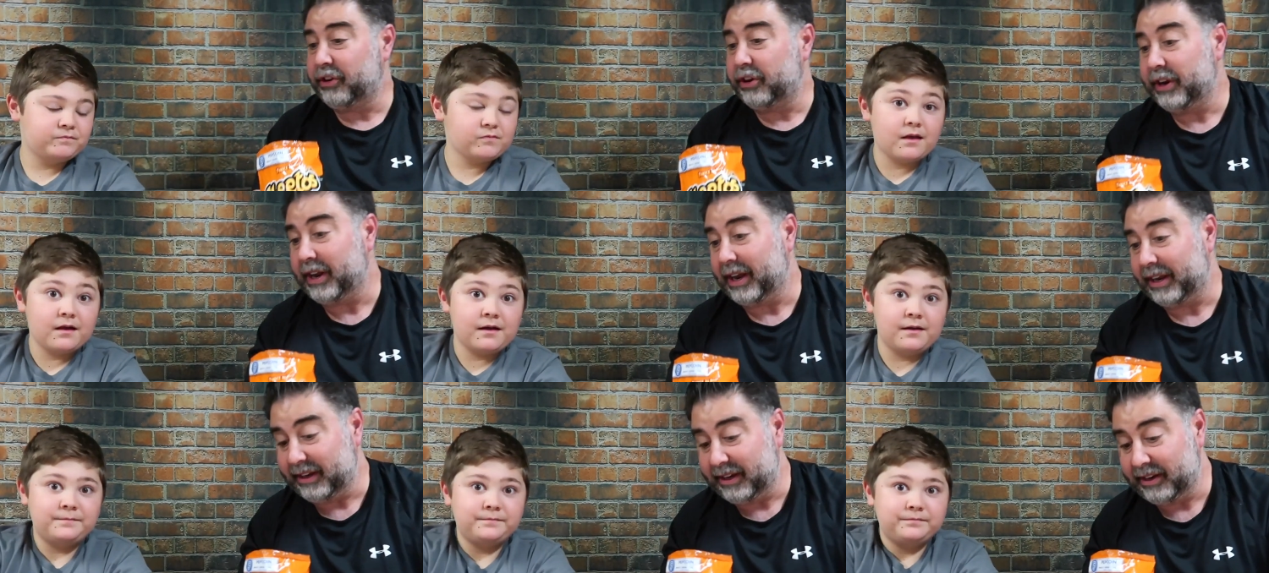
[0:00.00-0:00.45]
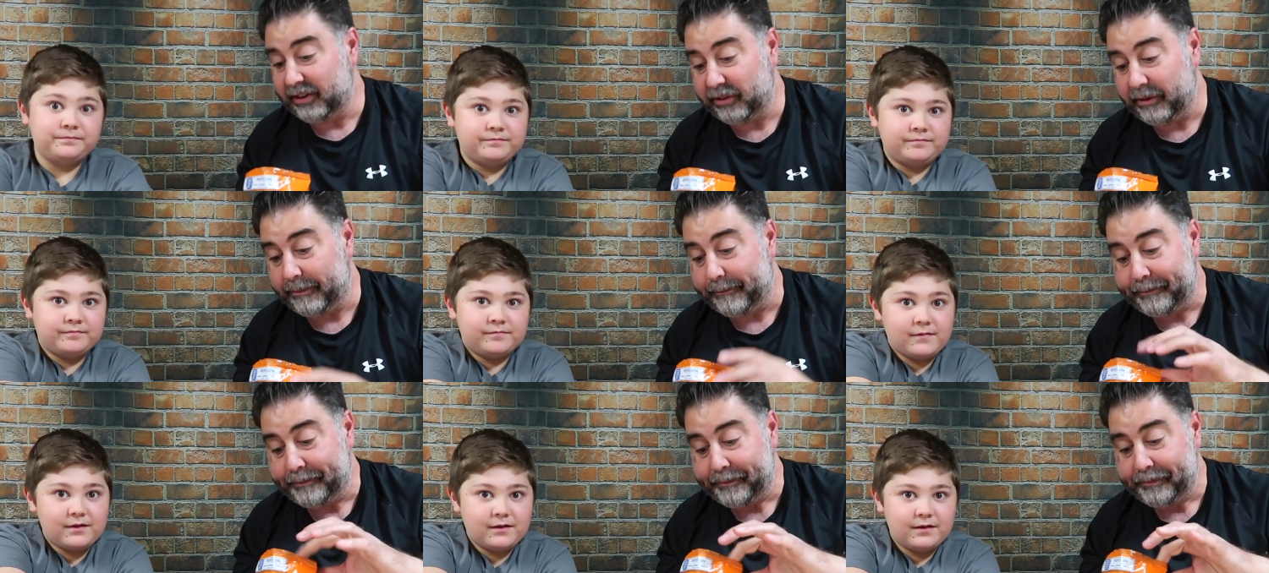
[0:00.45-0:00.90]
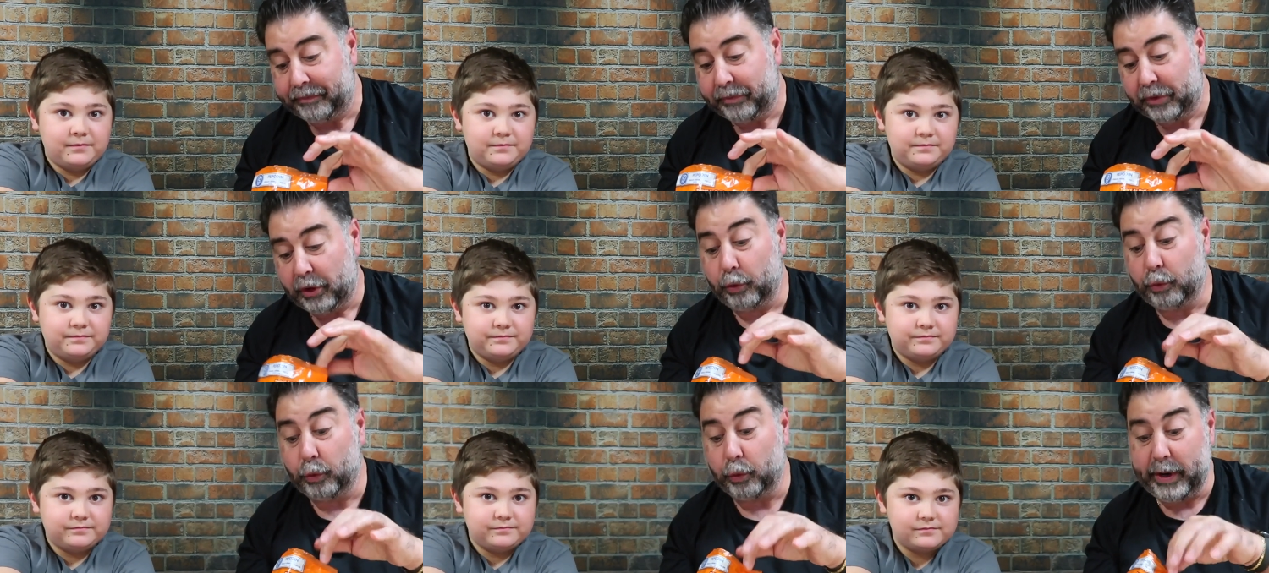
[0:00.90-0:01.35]
Speaker 1: good on these.
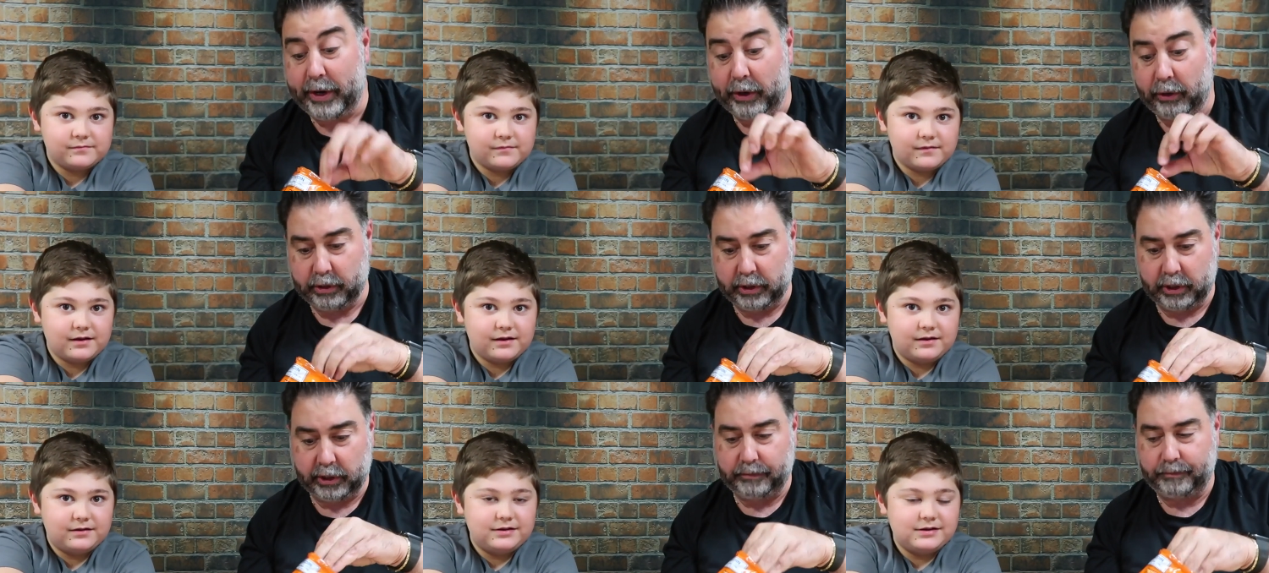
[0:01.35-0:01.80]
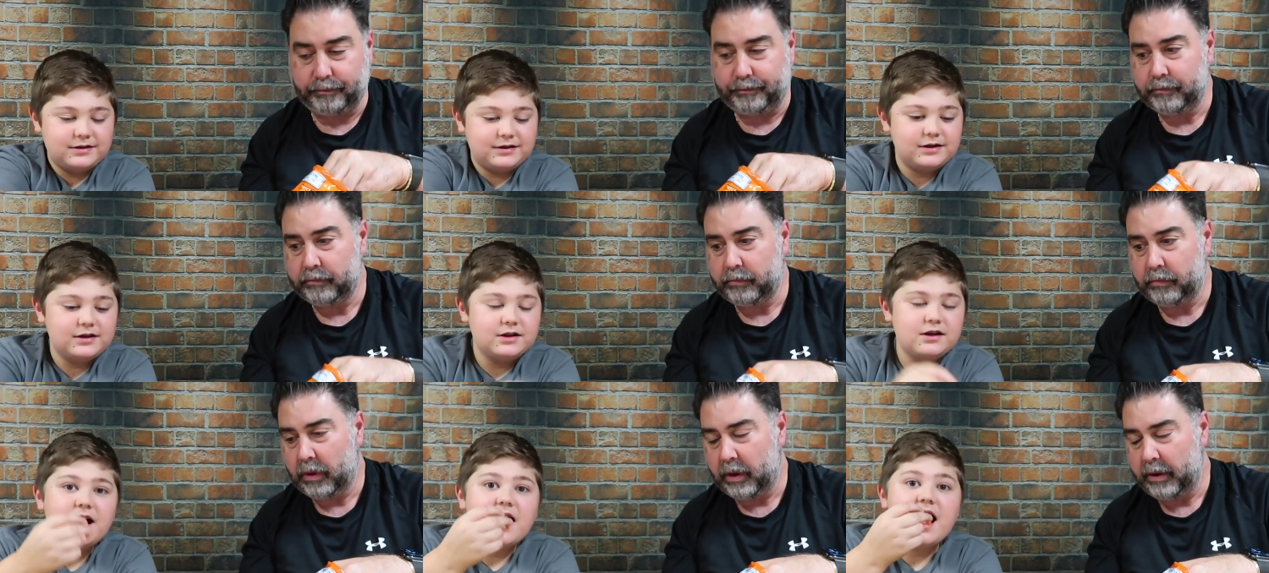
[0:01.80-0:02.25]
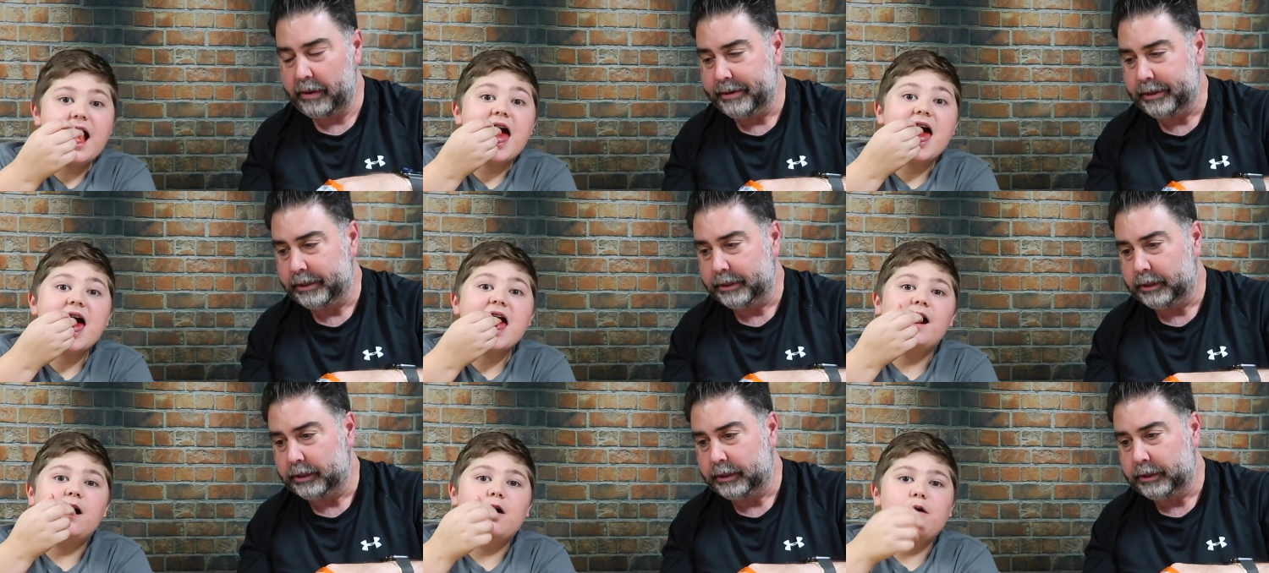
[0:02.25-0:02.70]
Real good.
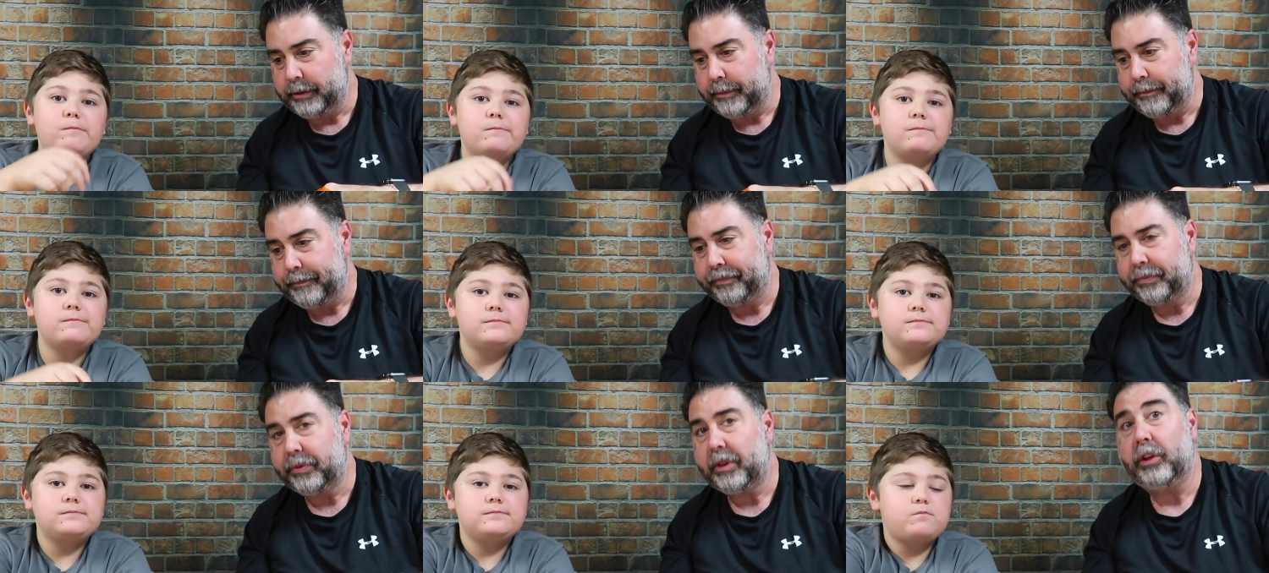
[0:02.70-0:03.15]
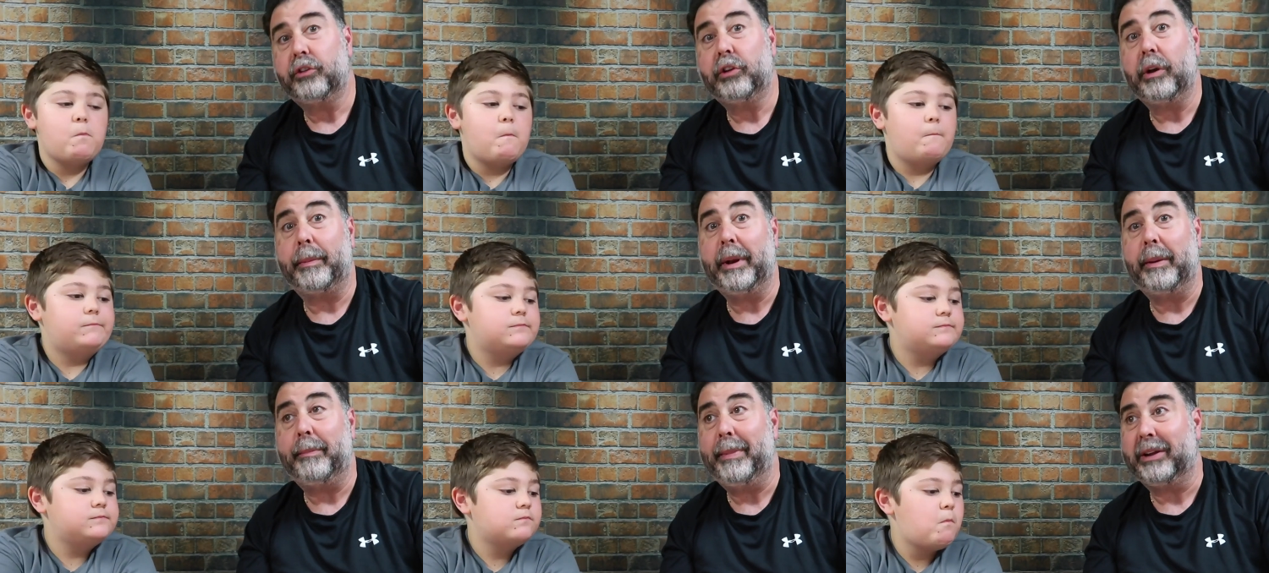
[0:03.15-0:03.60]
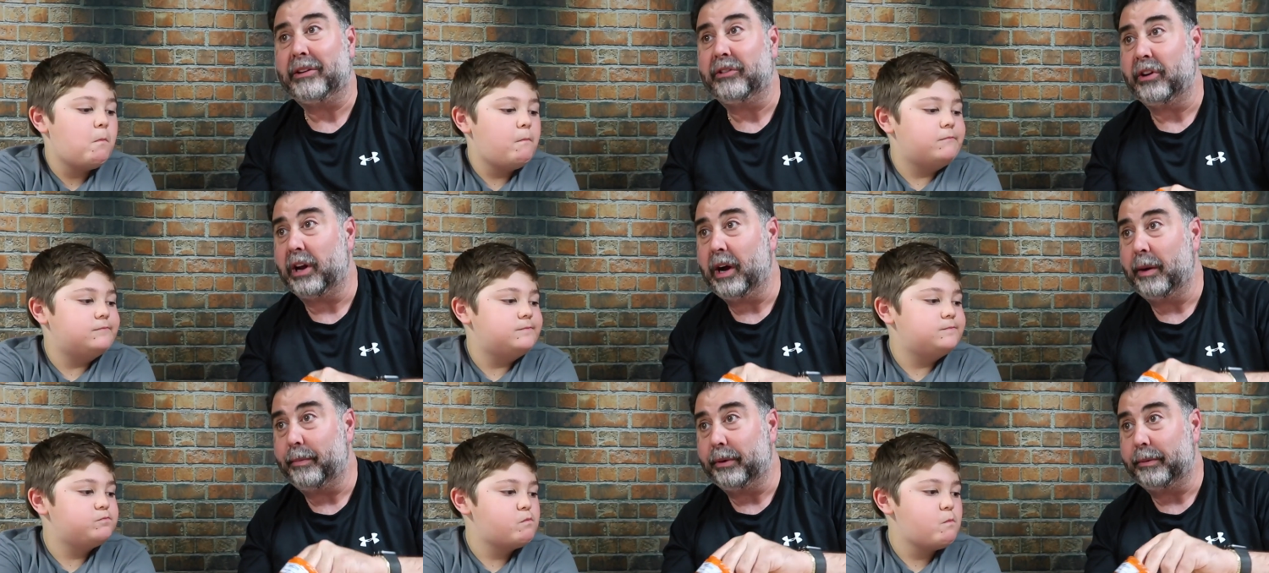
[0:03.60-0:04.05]
So I'm gonna
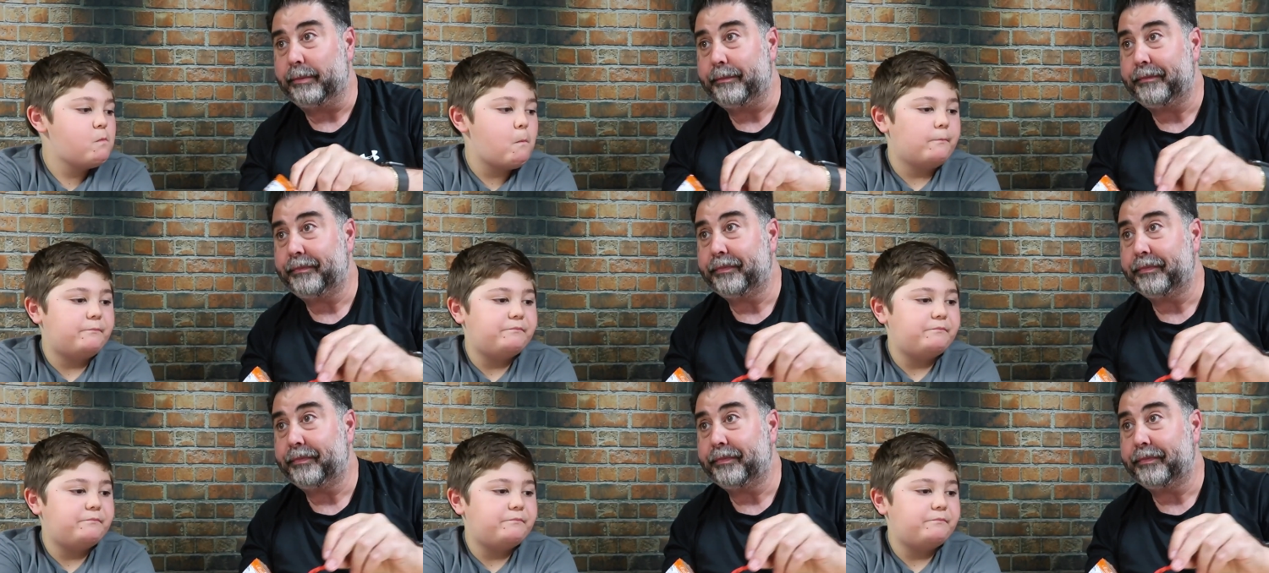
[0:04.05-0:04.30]
mix a couple.